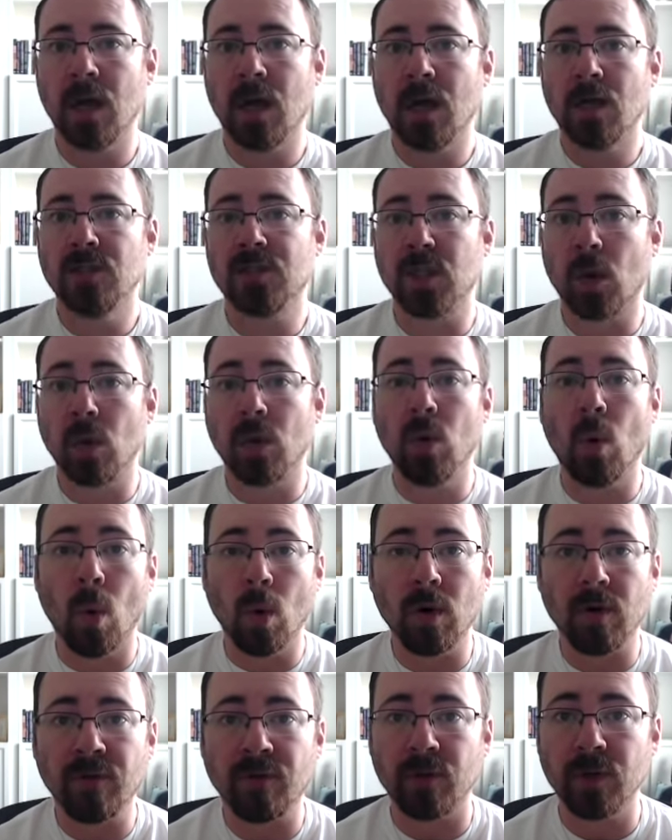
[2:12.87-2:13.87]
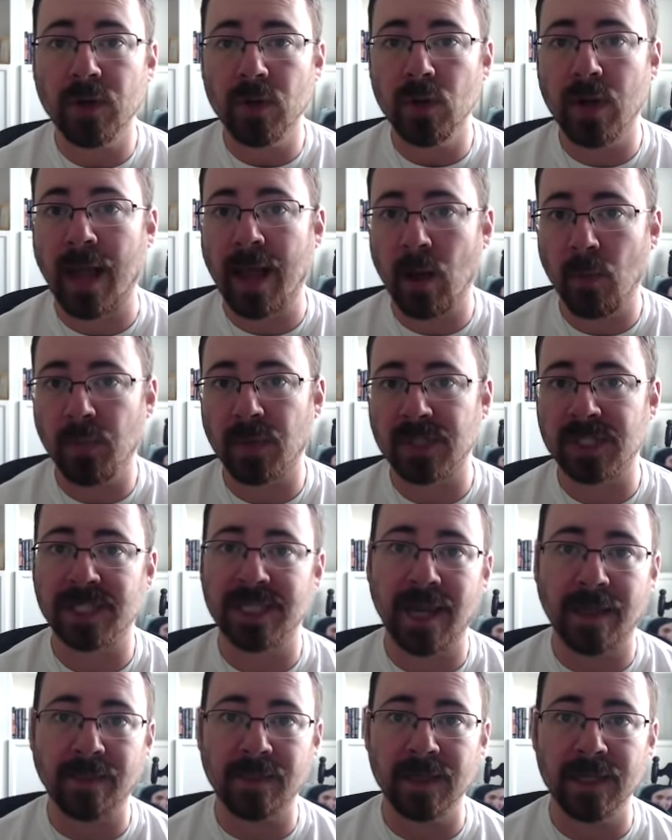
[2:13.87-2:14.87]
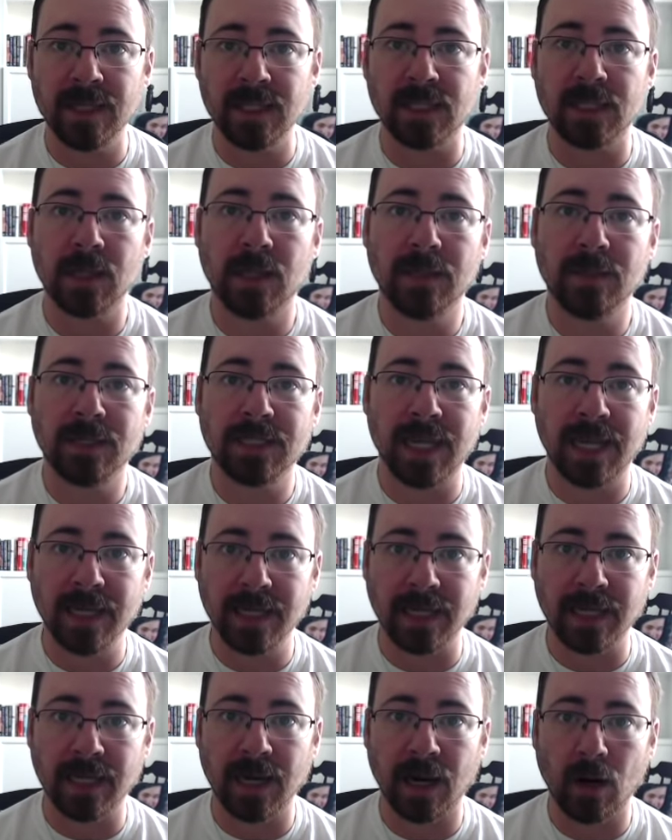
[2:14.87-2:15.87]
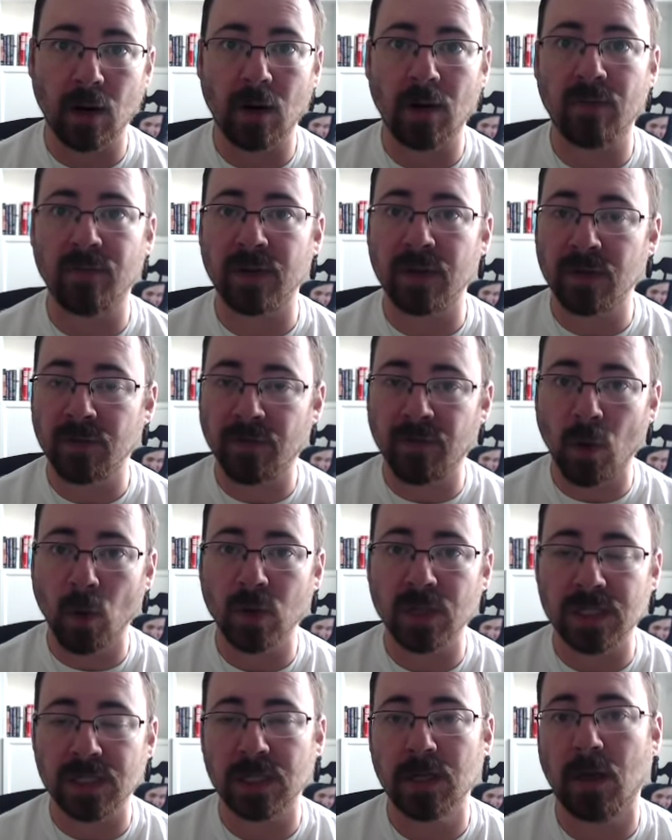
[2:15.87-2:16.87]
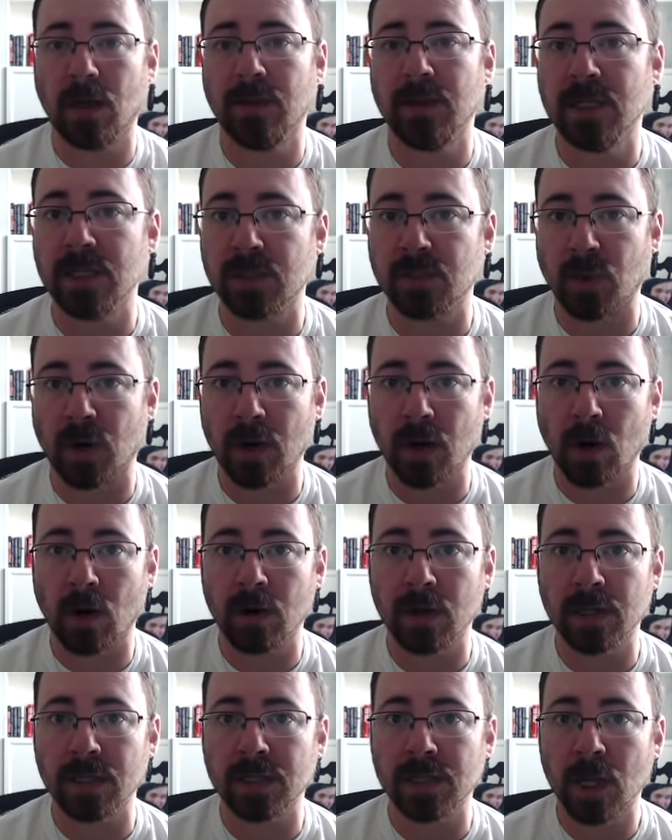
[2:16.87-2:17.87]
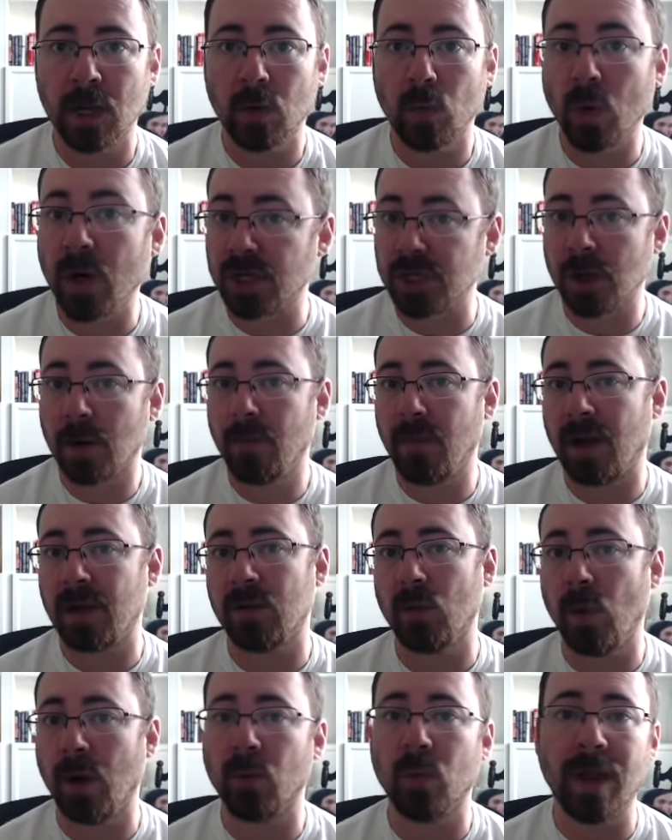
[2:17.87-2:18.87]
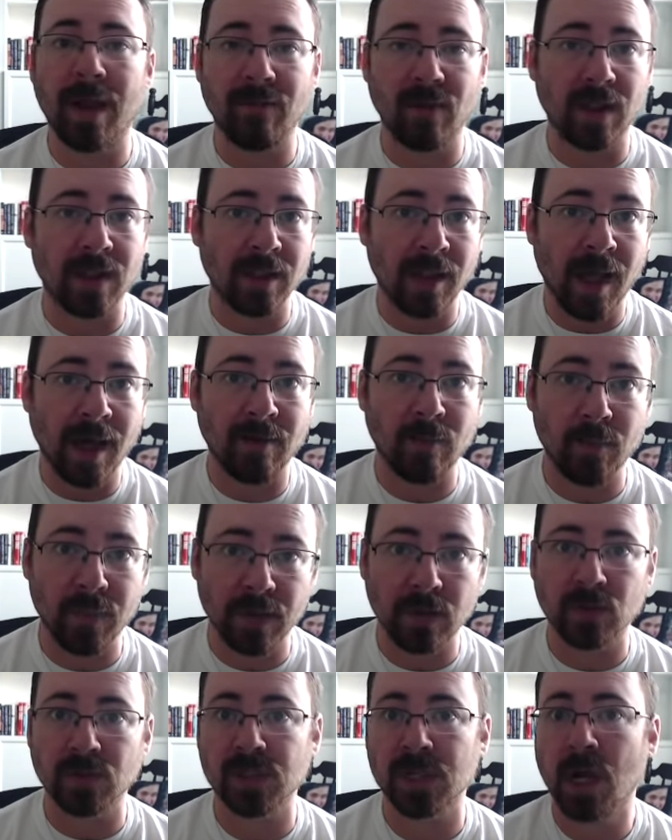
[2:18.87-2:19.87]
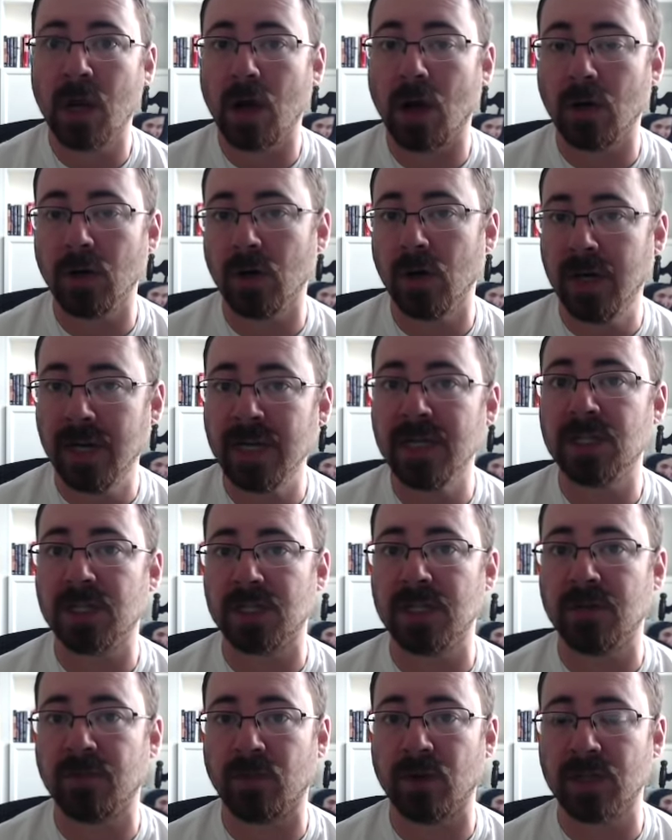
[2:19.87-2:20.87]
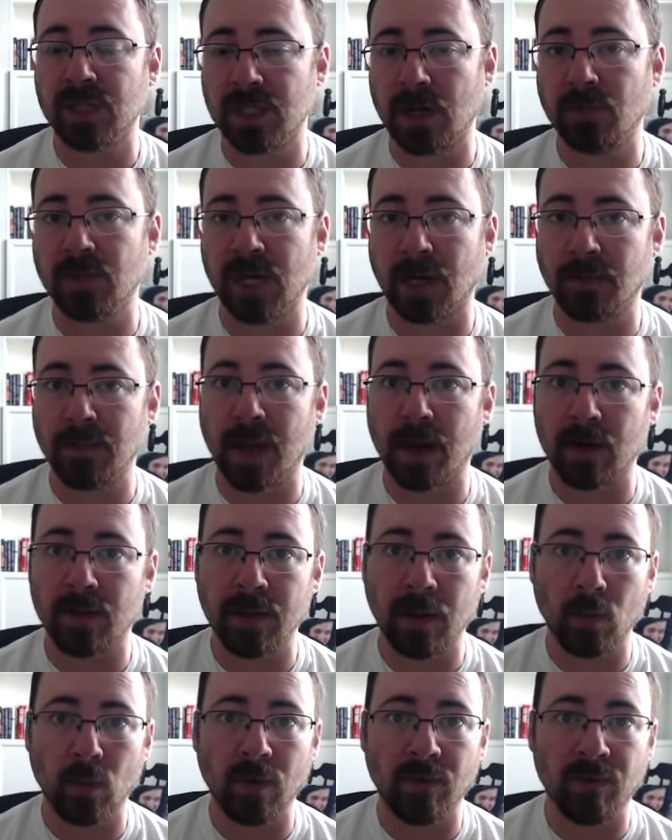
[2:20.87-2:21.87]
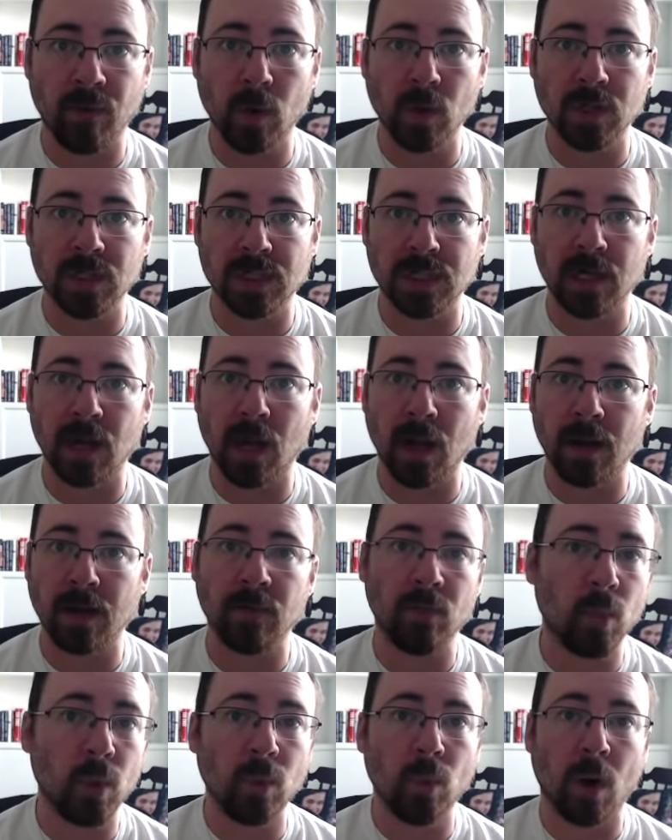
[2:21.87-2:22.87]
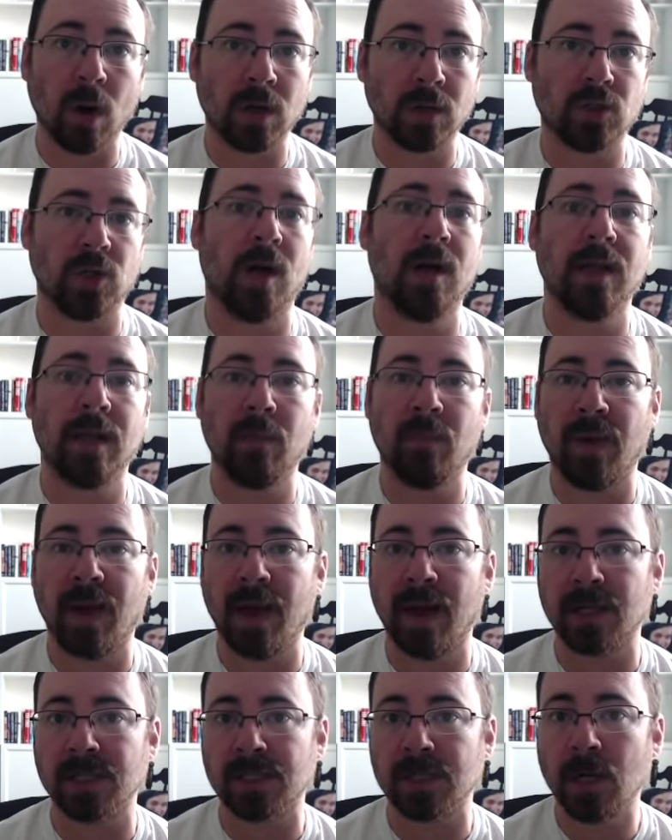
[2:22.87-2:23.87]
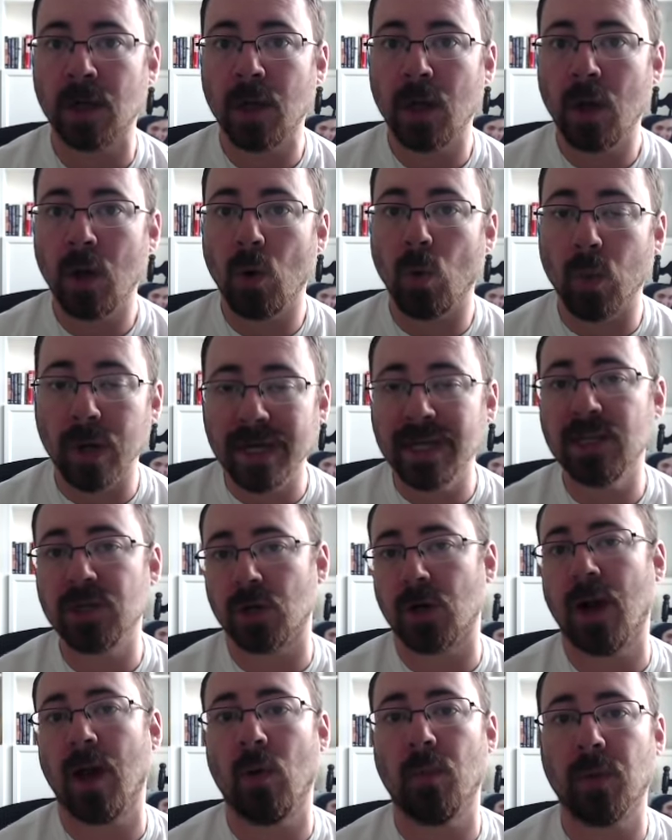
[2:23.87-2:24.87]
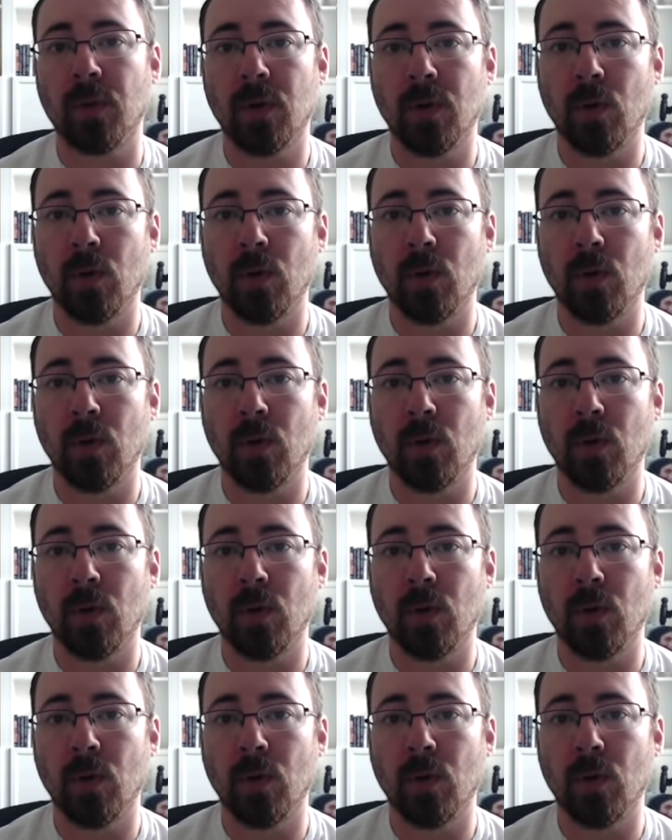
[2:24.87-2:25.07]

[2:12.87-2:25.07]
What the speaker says: So in order for you to help us get these taken care of and to focus in on these priorities, which, by the way, we have a lot of bills under each different subject matter that we're focusing on and we want to try to get passed, we need your help.